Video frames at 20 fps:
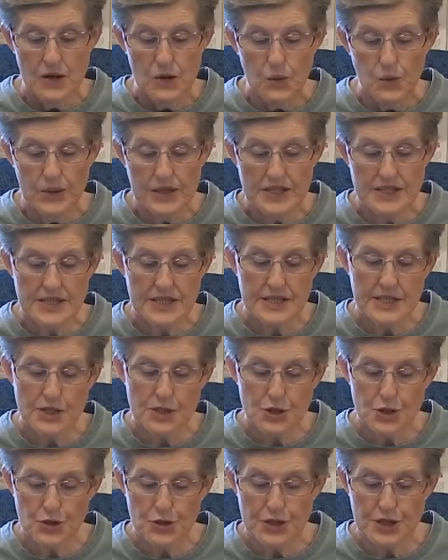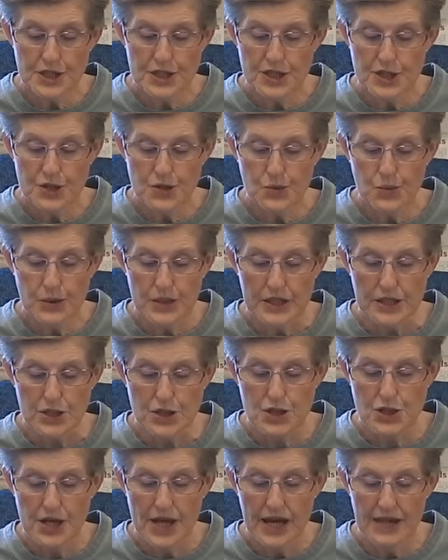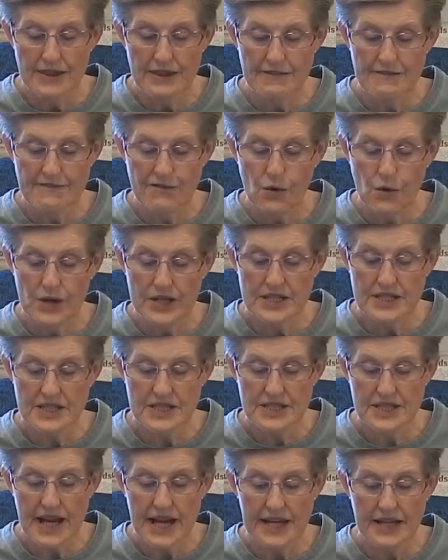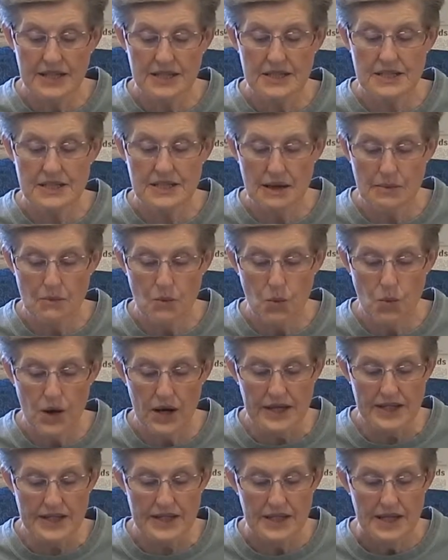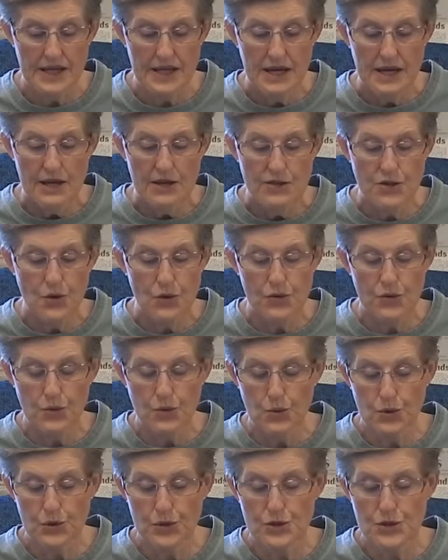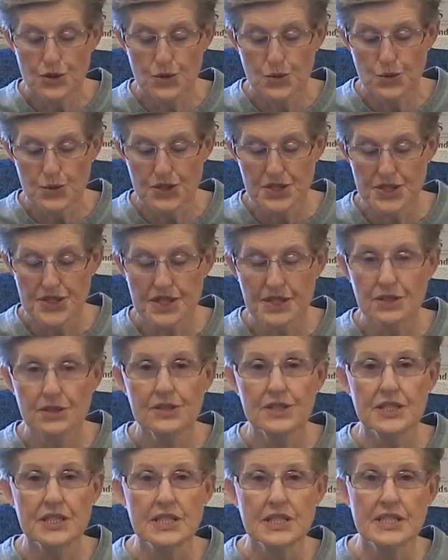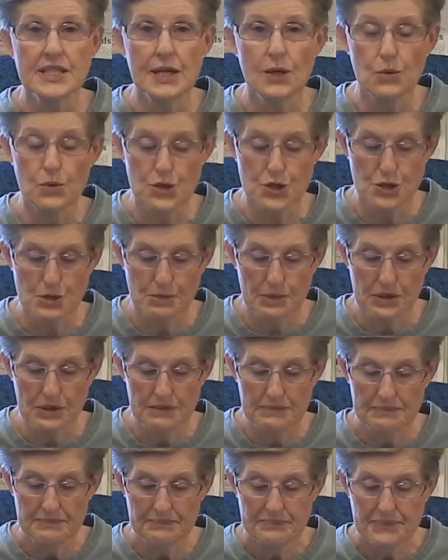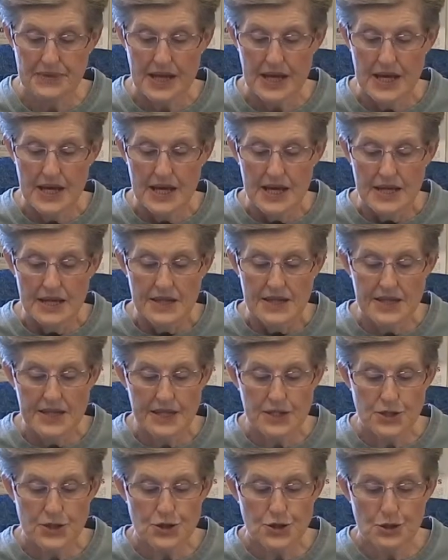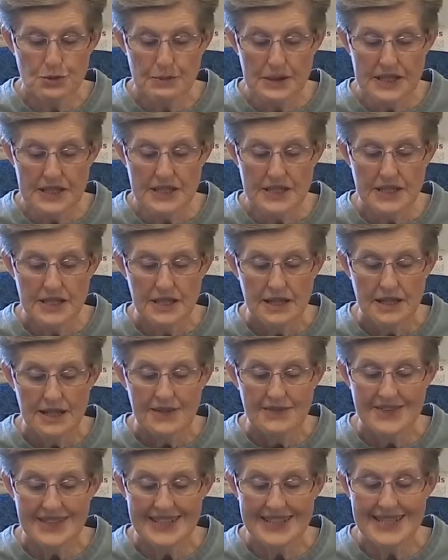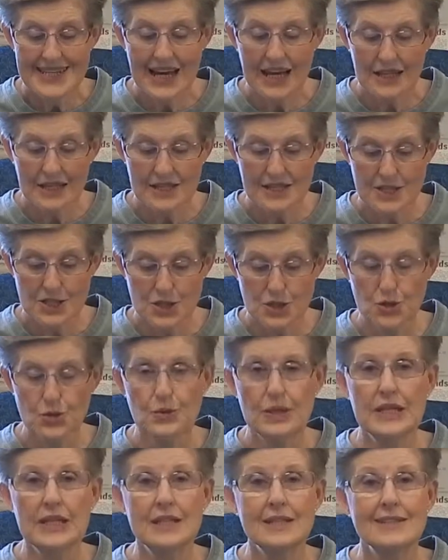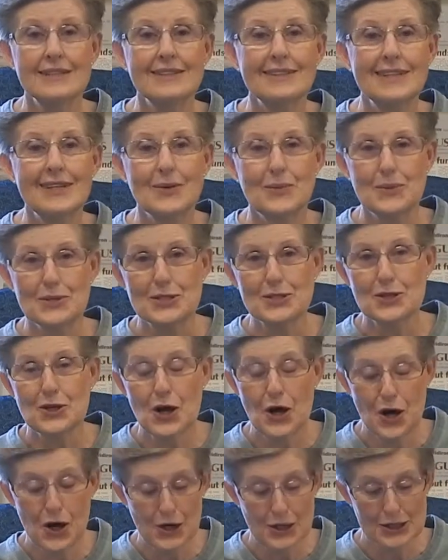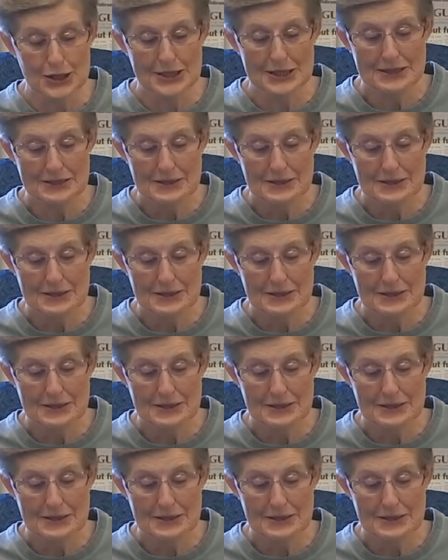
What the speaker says: Winston turned a switch, and the voice sank somewhat, though the words were still distinguishable. The instrument, the telescreen it was called,